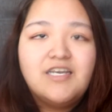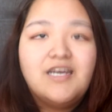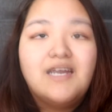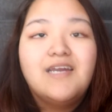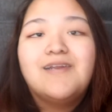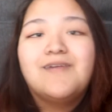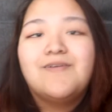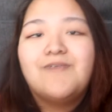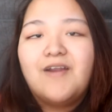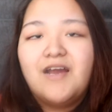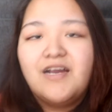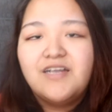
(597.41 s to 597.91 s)
I
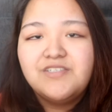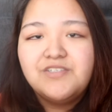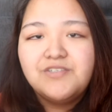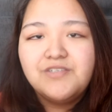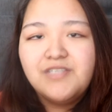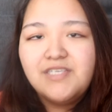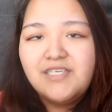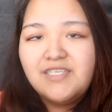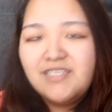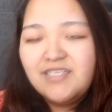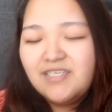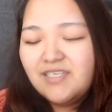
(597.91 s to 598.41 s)

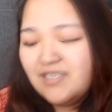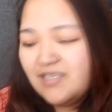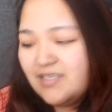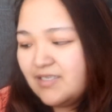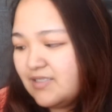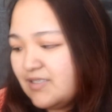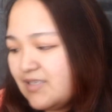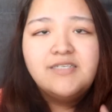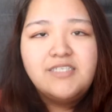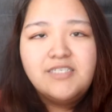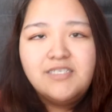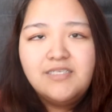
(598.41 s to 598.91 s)
gradually did
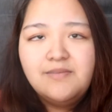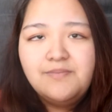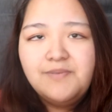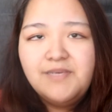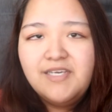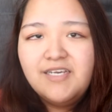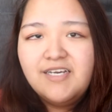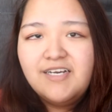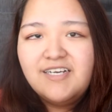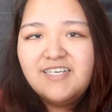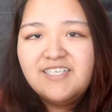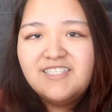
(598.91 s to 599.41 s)
it. Just
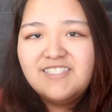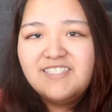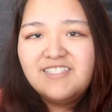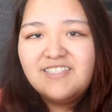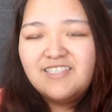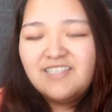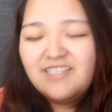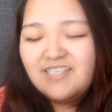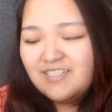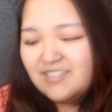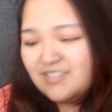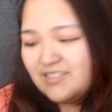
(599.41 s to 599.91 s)
because
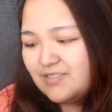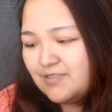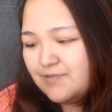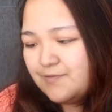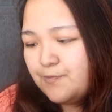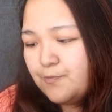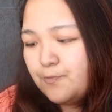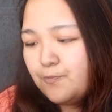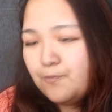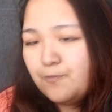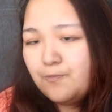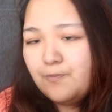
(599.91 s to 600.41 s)
this
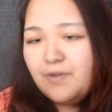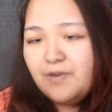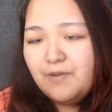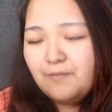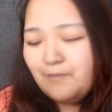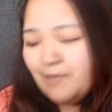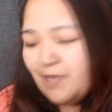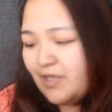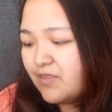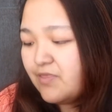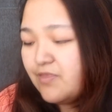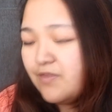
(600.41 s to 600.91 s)

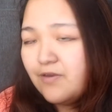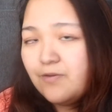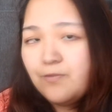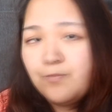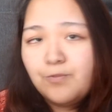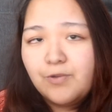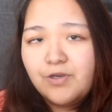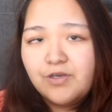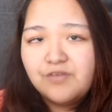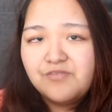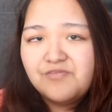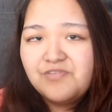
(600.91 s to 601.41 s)
method
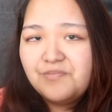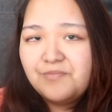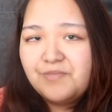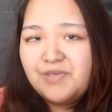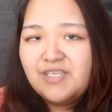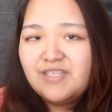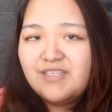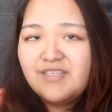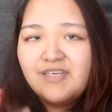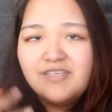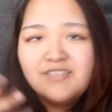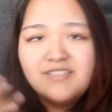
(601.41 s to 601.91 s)
worked for
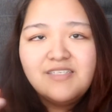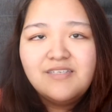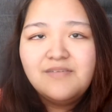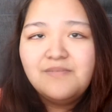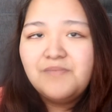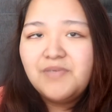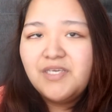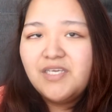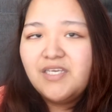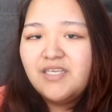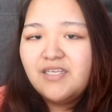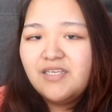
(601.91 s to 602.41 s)
me doesn't
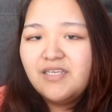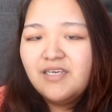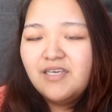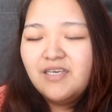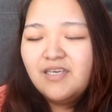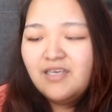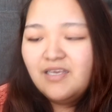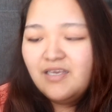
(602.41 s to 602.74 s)
mean